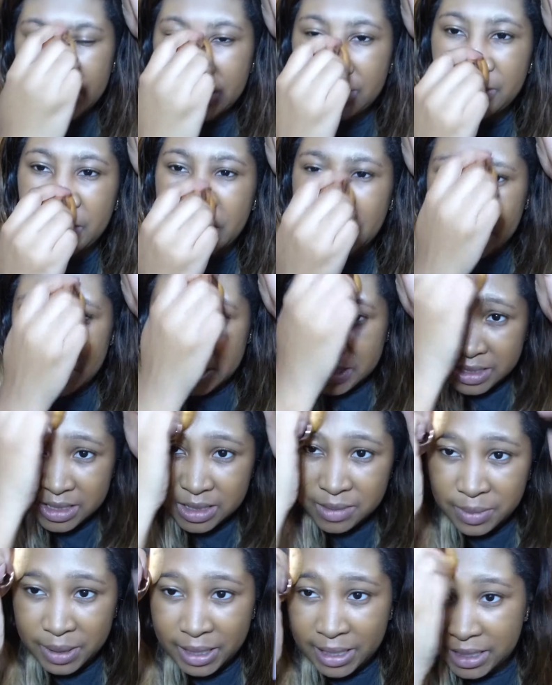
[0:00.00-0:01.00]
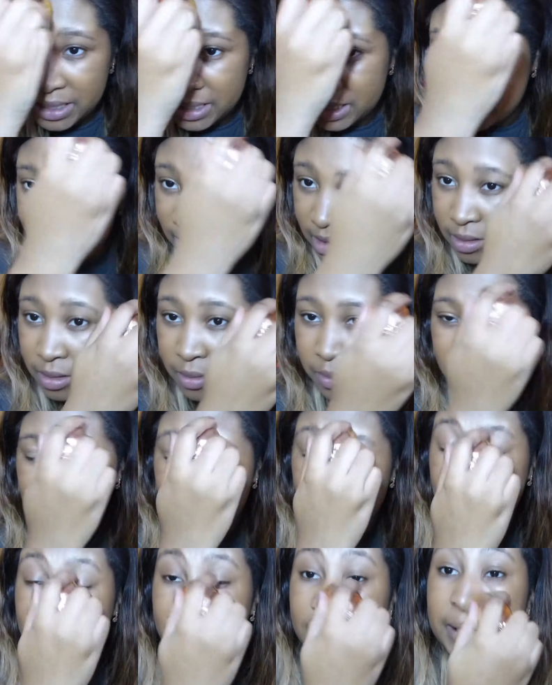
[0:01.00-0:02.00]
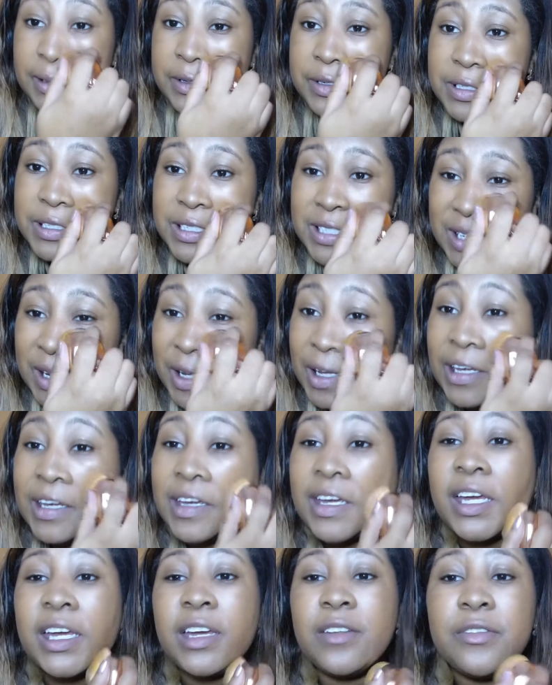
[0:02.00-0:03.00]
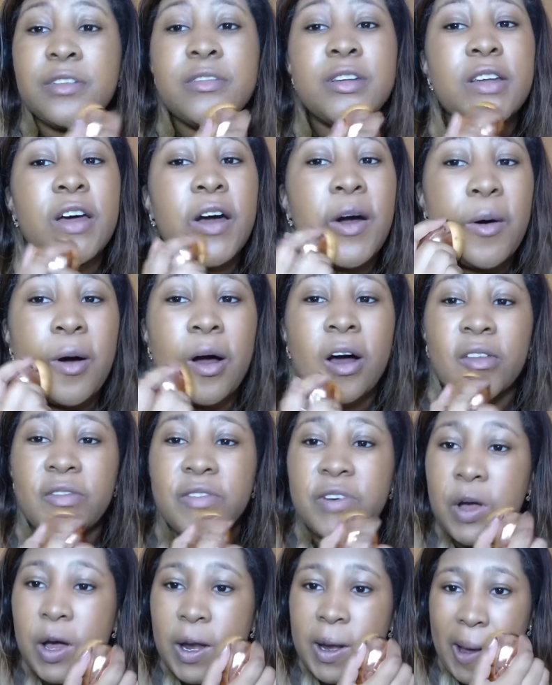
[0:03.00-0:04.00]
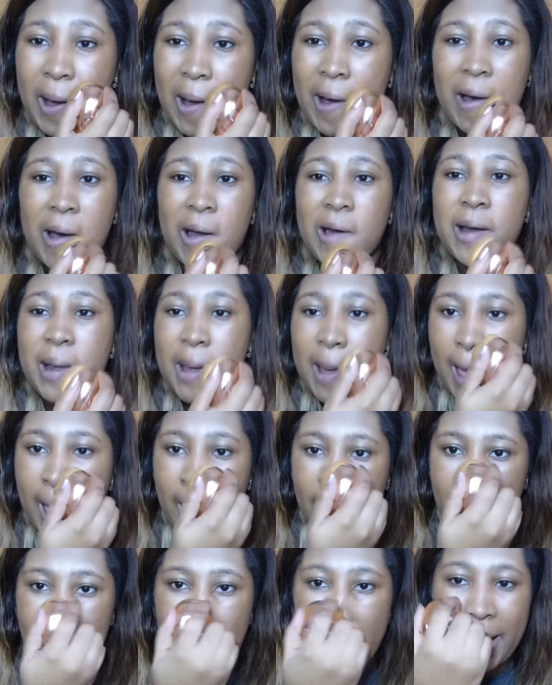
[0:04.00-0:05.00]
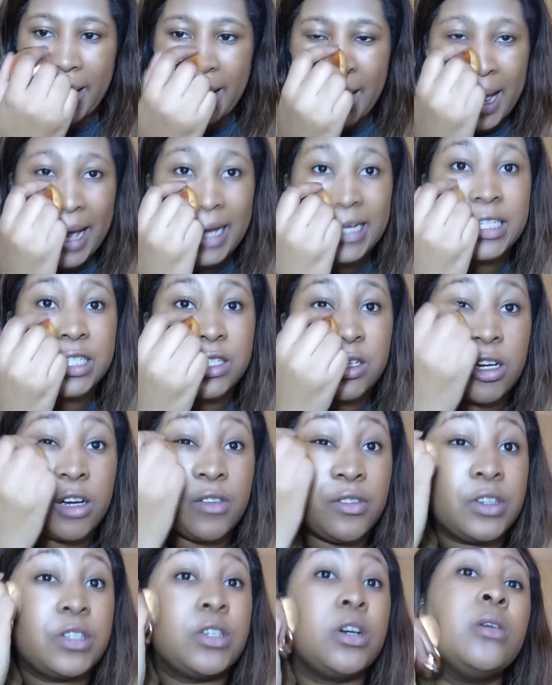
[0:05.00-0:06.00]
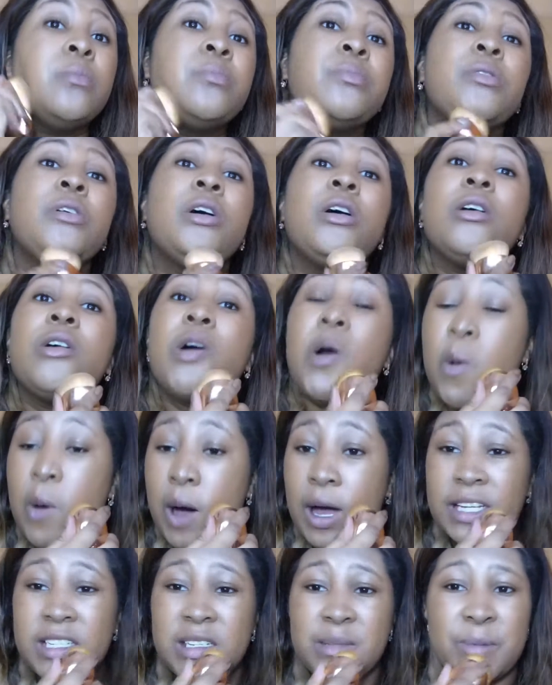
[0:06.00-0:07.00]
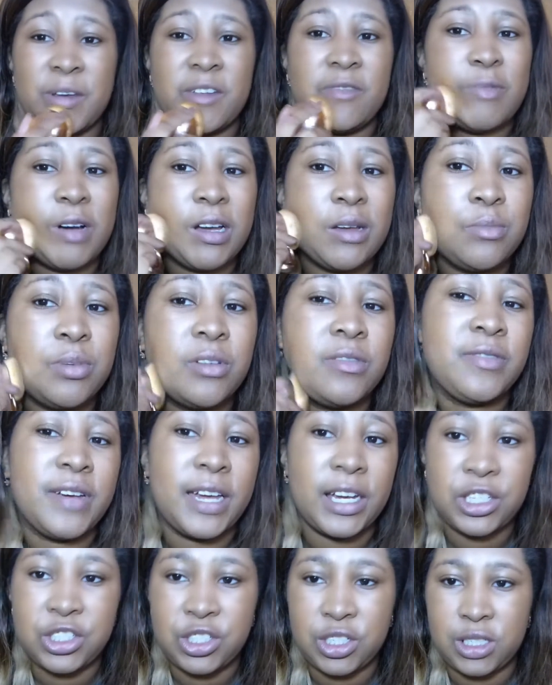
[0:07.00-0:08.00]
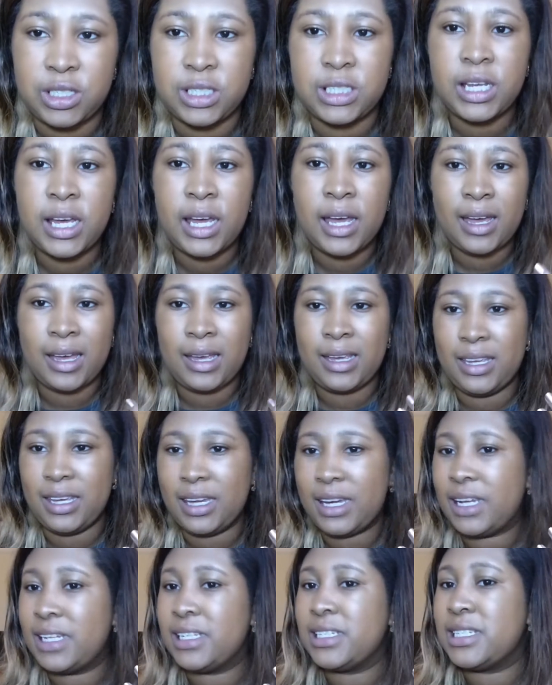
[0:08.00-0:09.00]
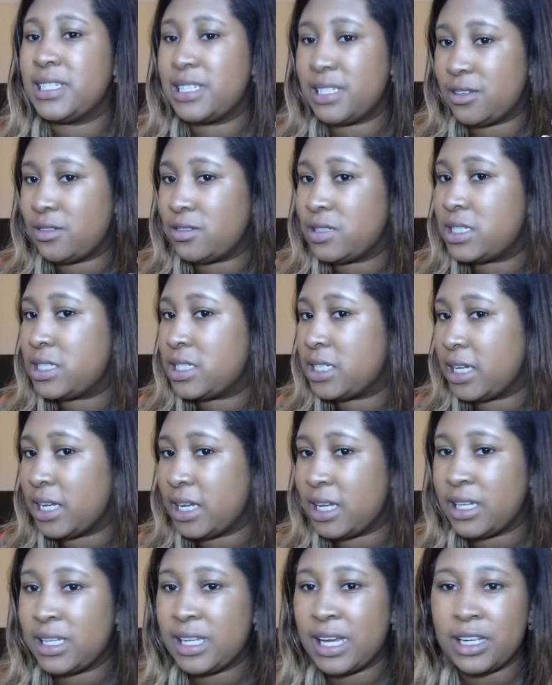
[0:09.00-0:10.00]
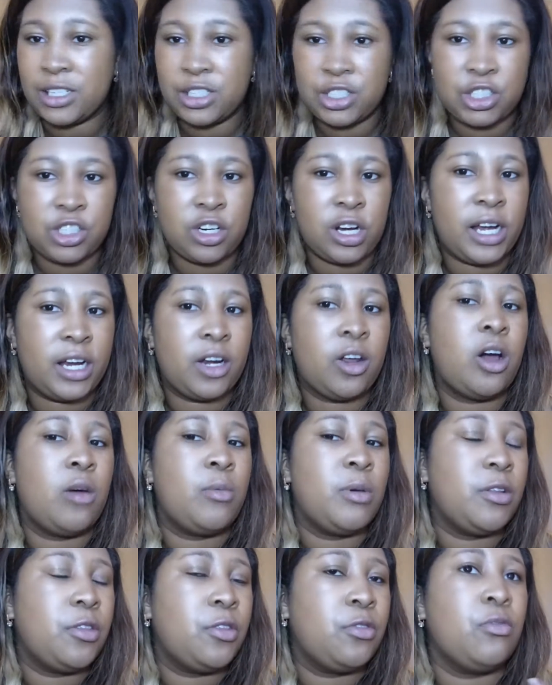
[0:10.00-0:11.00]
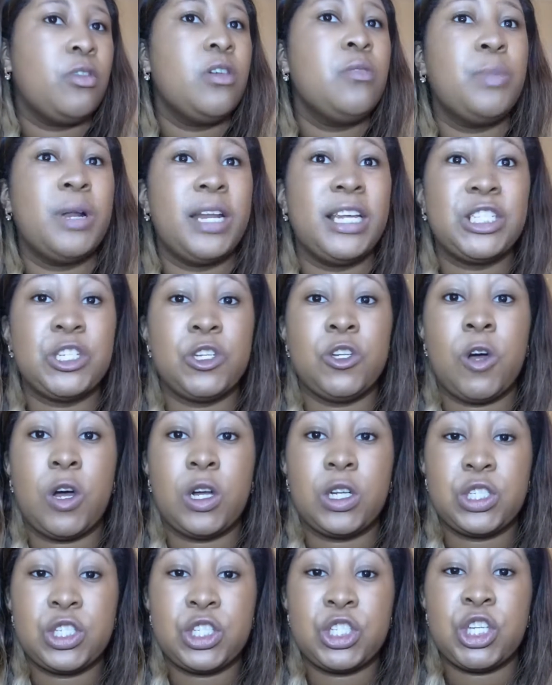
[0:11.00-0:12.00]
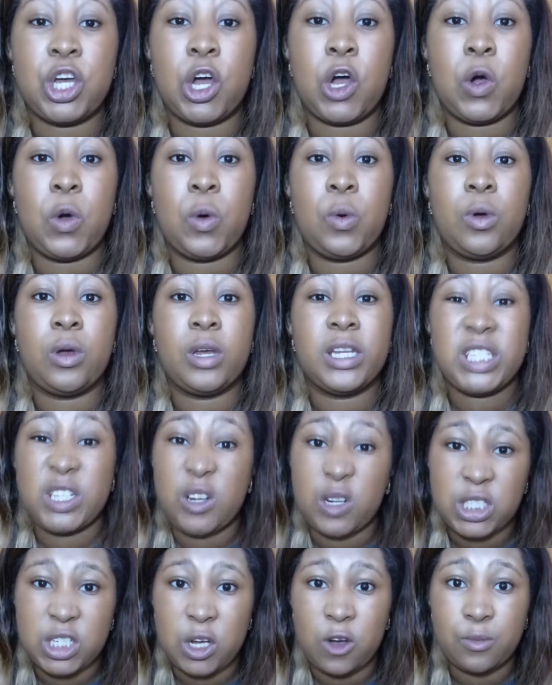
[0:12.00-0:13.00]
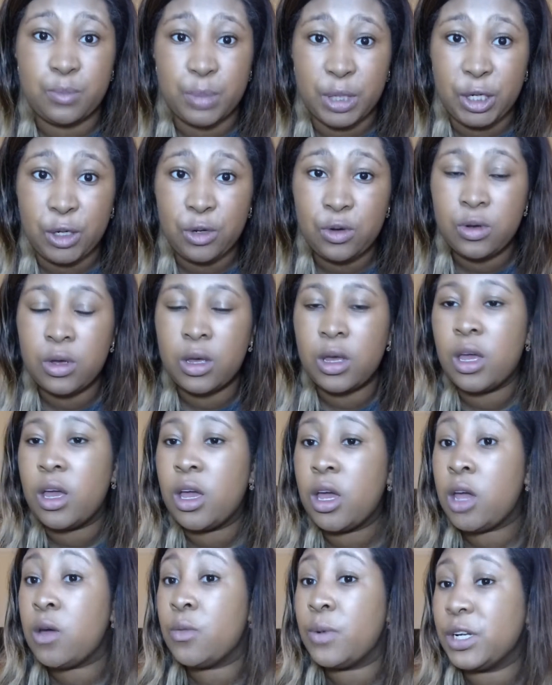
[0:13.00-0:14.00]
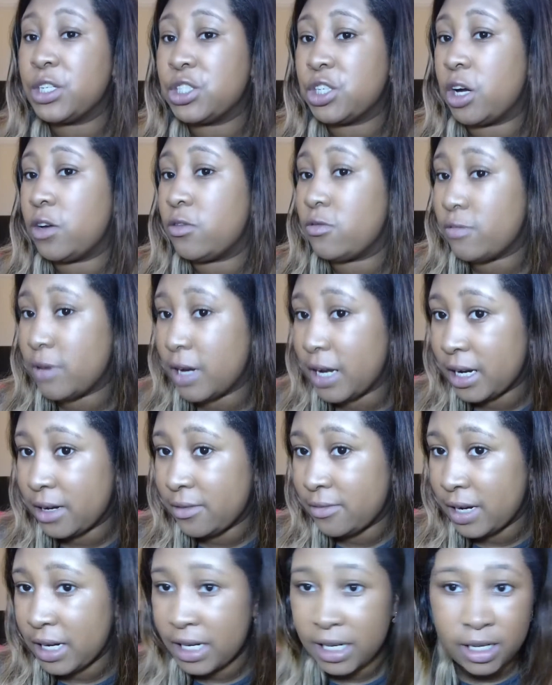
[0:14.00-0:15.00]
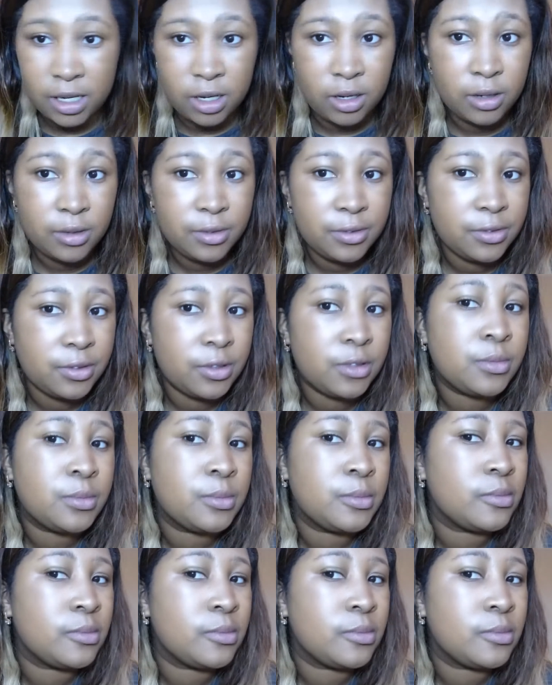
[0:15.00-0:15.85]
It really does blend in, but you can see, even though I've got it on and it has covered up quite a bit of my imperfections, you can still see that shine coming through, but it's not so blue, which I really love.